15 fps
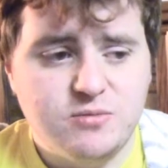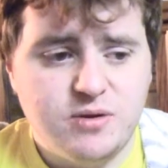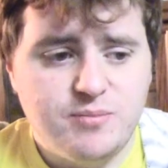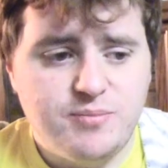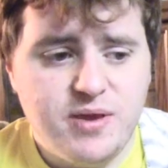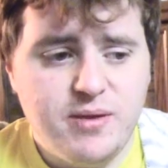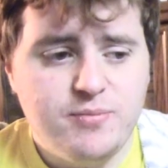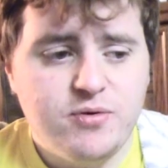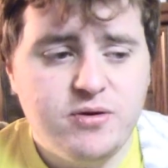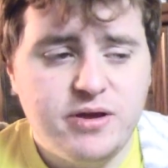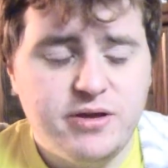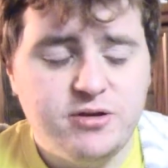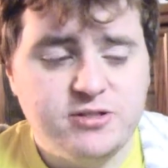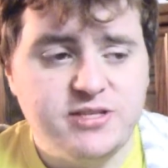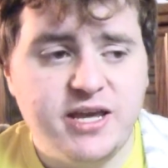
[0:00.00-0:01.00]
when people
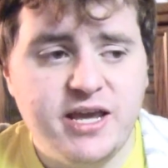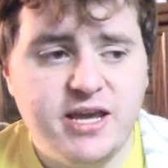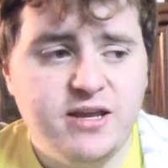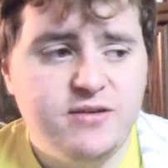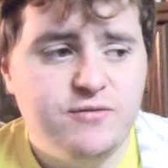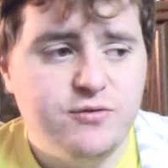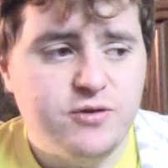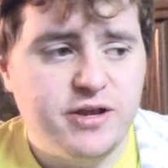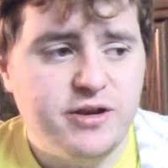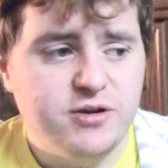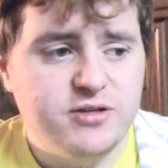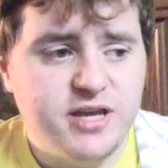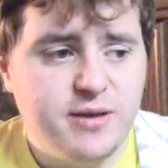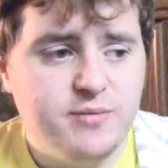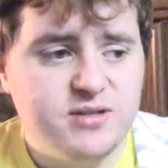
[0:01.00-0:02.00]
entertain for
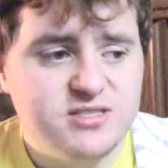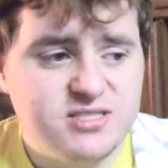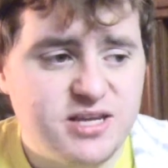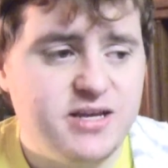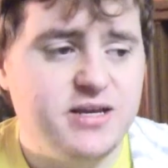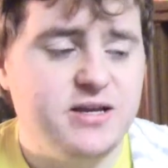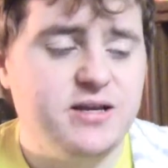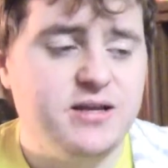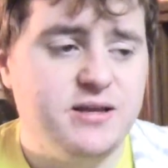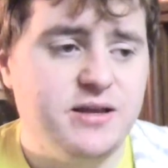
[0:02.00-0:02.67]
entertainment's sake.